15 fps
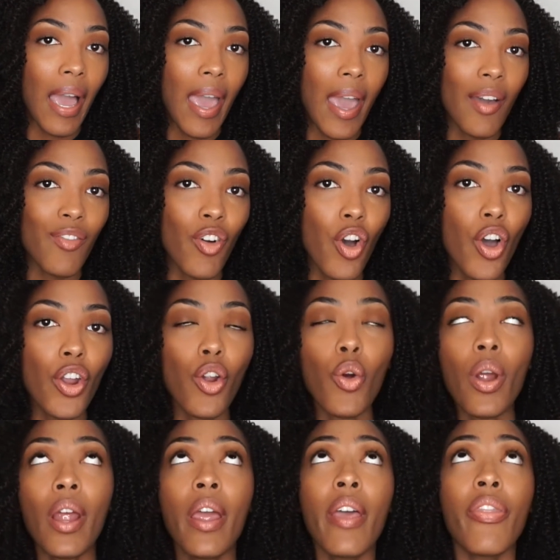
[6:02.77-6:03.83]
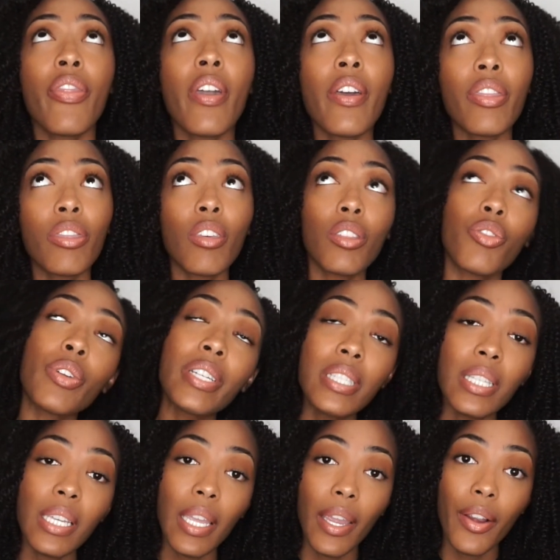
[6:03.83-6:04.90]
I have on, or the
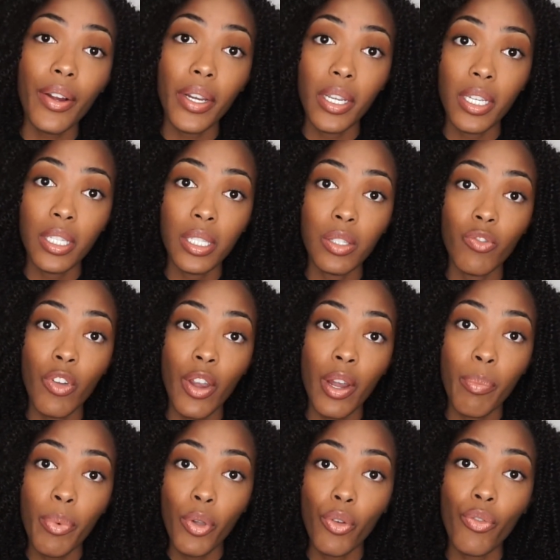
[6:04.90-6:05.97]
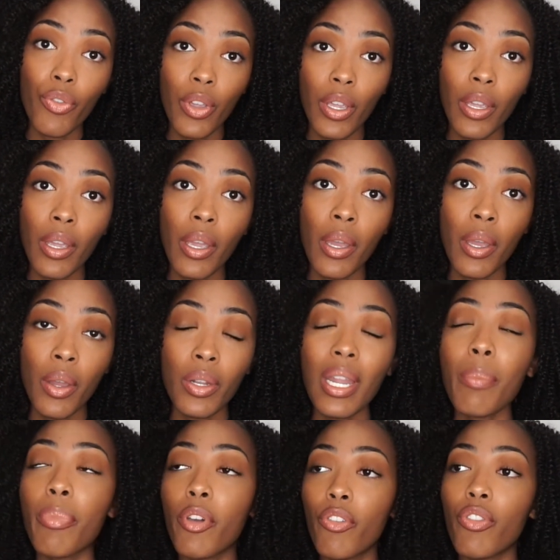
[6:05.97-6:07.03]
3C hair is very poofy,
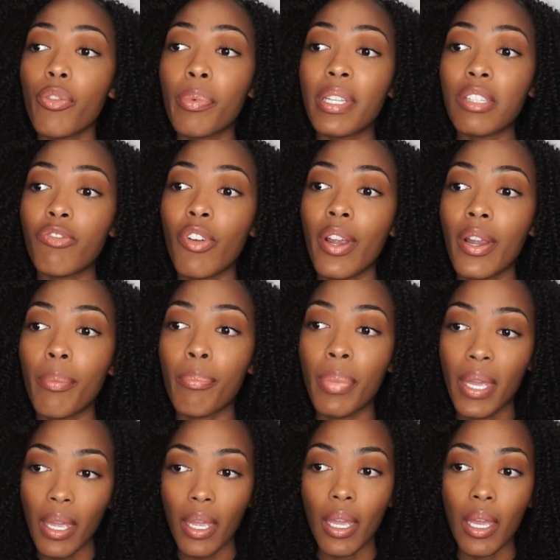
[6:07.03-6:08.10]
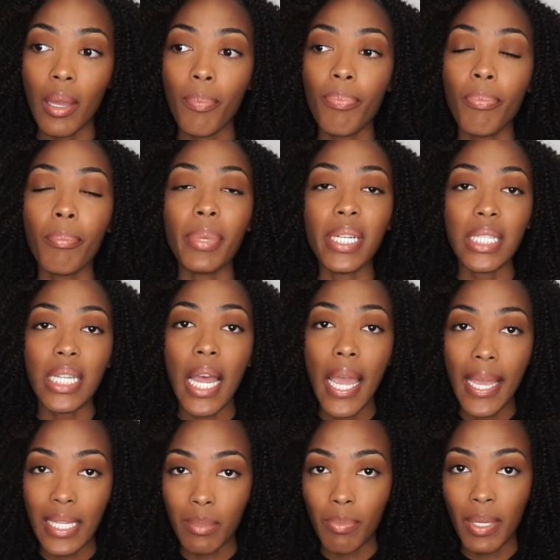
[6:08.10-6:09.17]
not poofy, but it's very big, but it's not
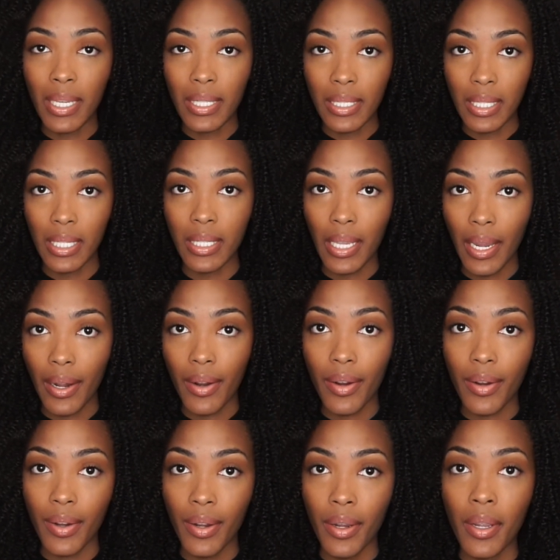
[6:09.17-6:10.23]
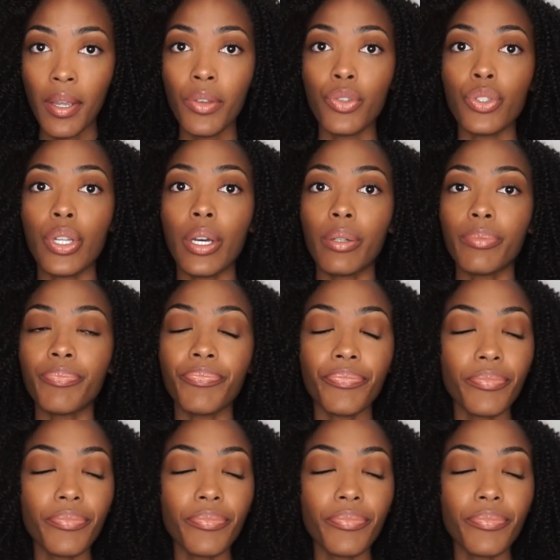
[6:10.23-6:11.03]
as big as this hair. So